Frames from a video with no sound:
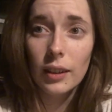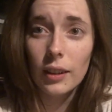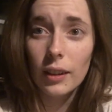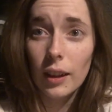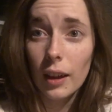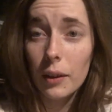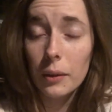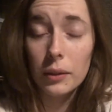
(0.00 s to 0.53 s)

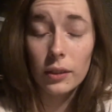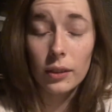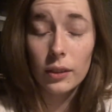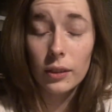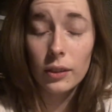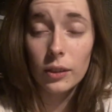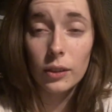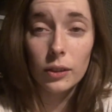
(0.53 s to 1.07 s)
that was a
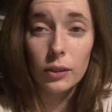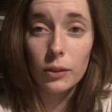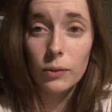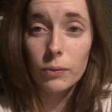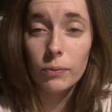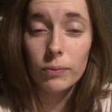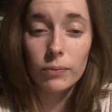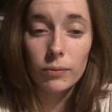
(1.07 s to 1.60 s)
whole
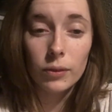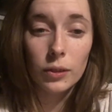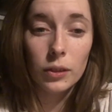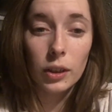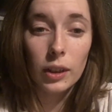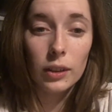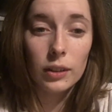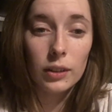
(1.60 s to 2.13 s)

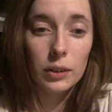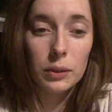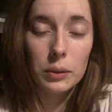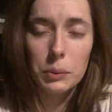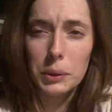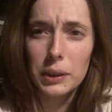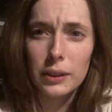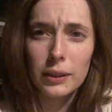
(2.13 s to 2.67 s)
crazy
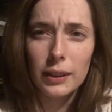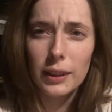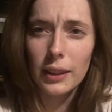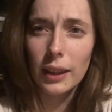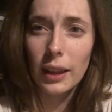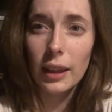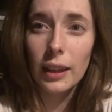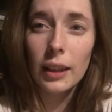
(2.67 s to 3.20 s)
weird
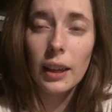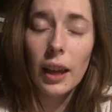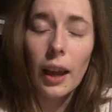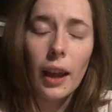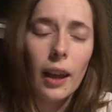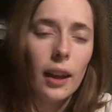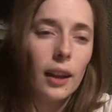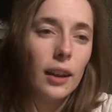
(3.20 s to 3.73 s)
thing.
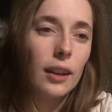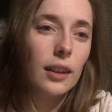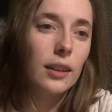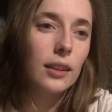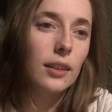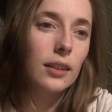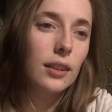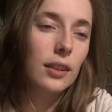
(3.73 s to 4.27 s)

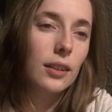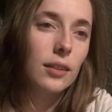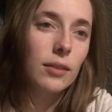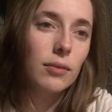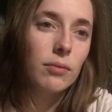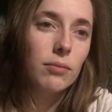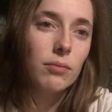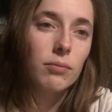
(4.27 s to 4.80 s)
And
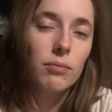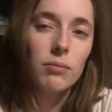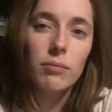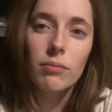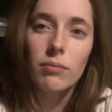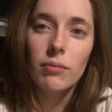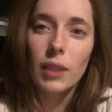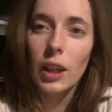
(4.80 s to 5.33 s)

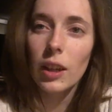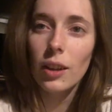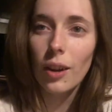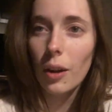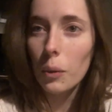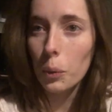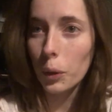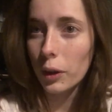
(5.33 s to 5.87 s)
it
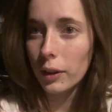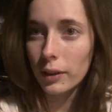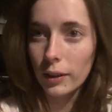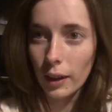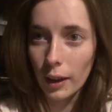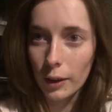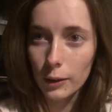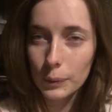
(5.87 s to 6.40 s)
all worked
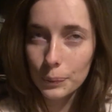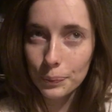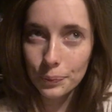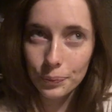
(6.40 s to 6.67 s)
out.